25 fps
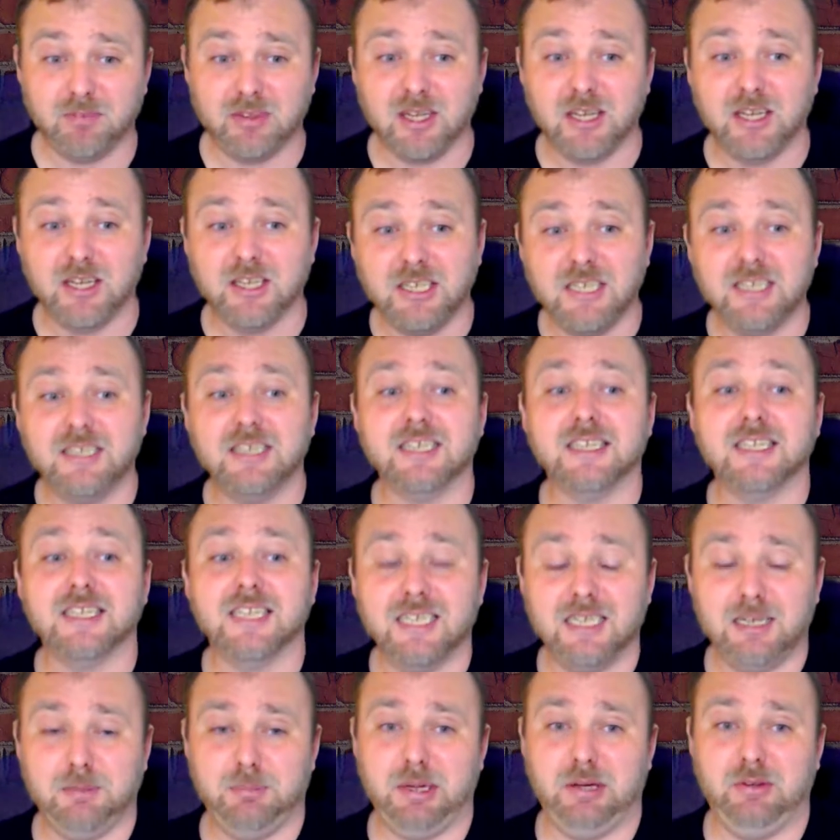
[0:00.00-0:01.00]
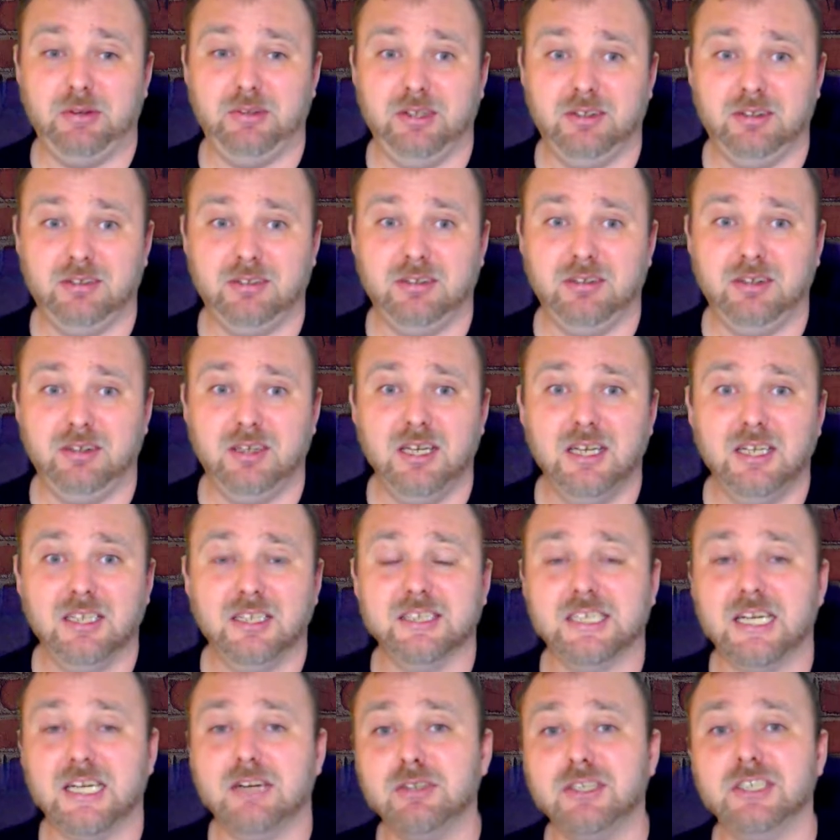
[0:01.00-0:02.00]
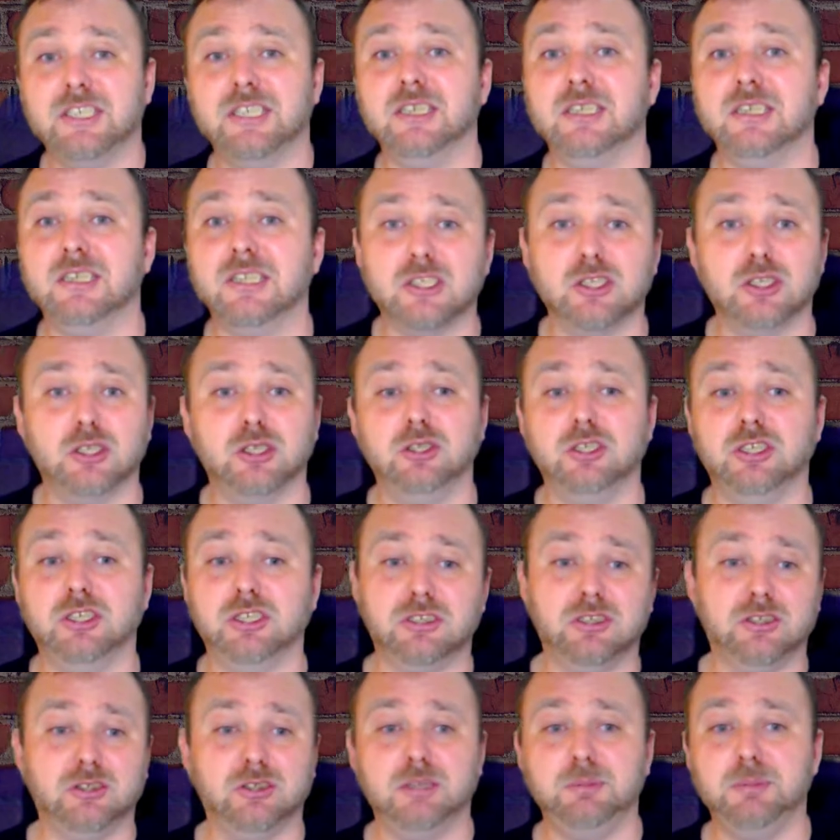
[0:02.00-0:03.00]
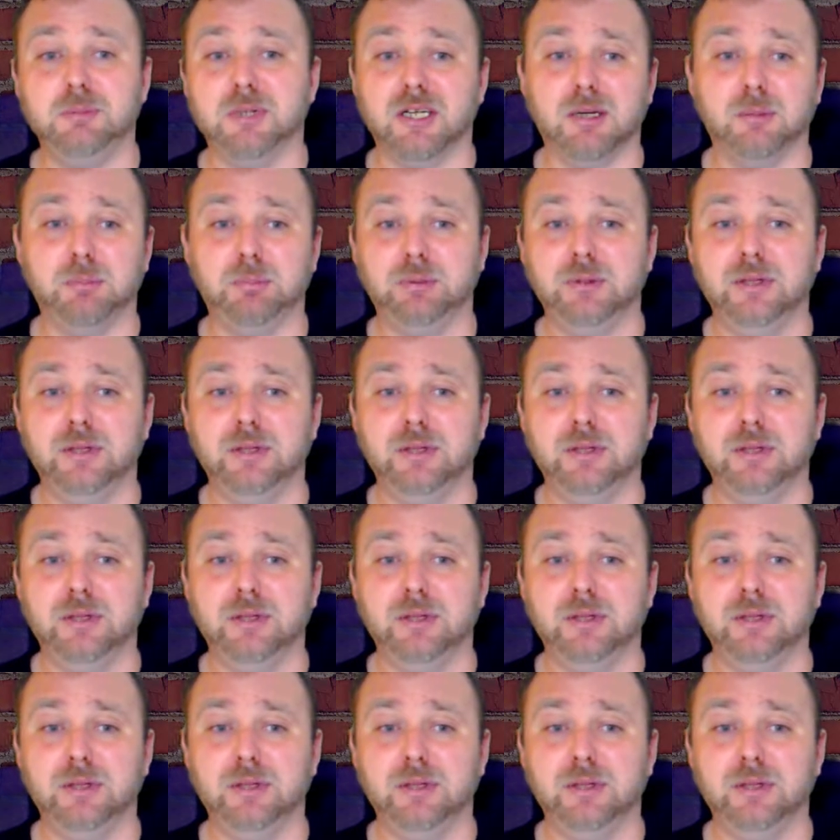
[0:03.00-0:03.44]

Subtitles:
You need to think about this. Because every single excuse you're dreaming up,